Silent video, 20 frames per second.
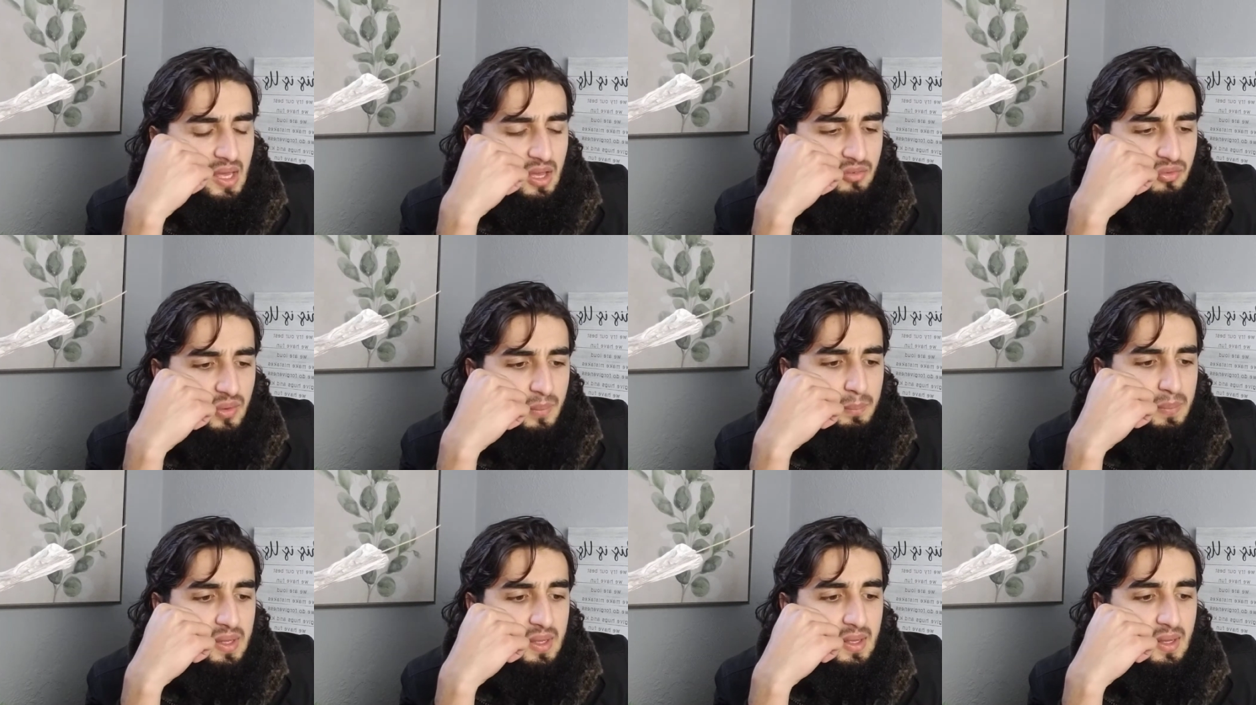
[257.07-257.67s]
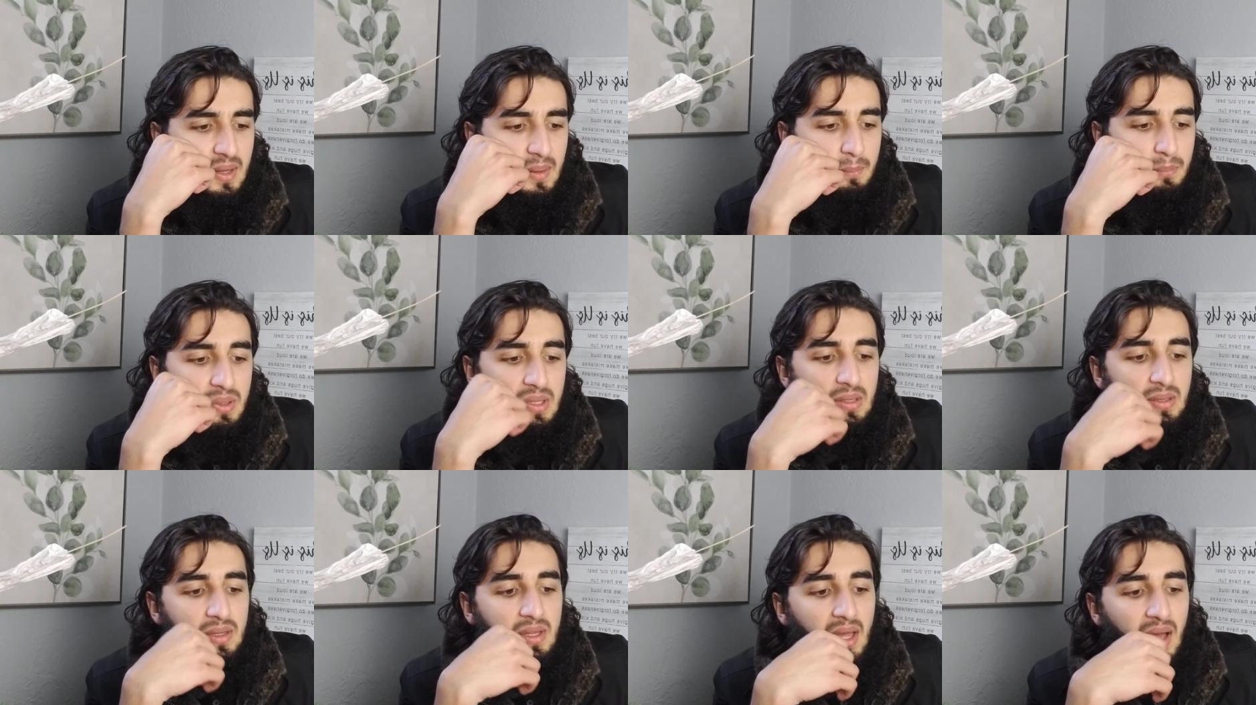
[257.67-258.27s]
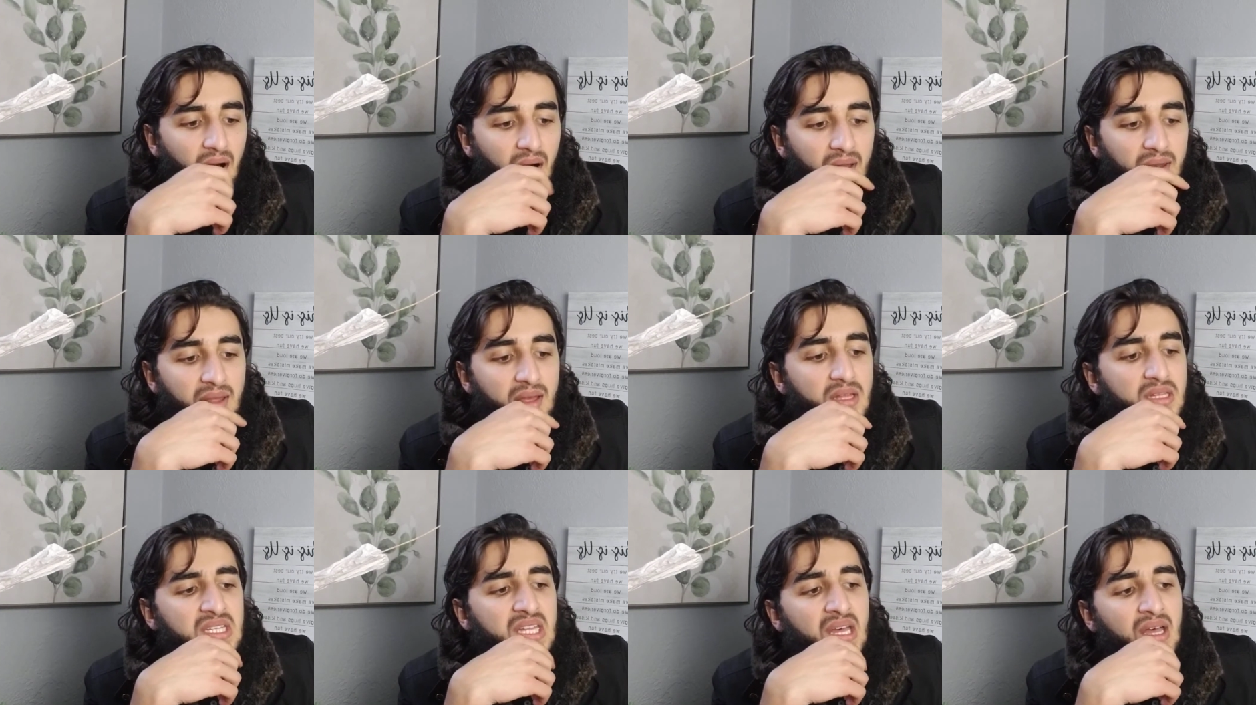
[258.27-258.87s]
if I'm being completely
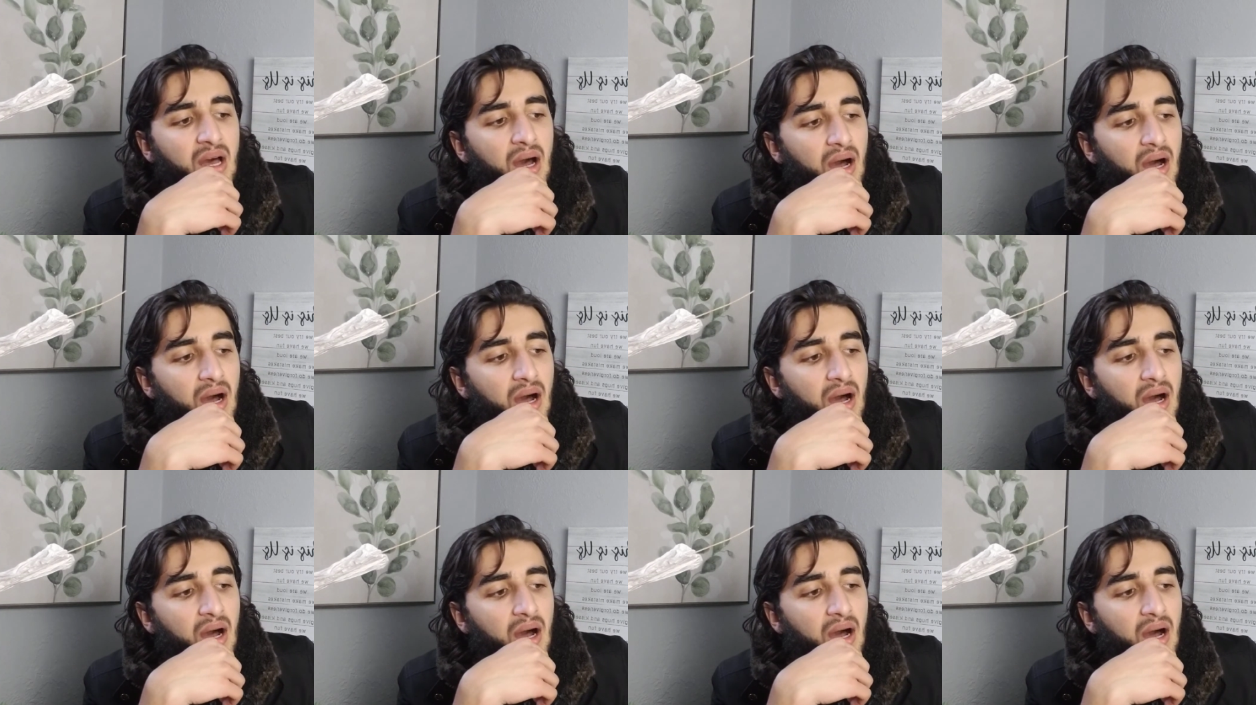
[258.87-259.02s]
honest.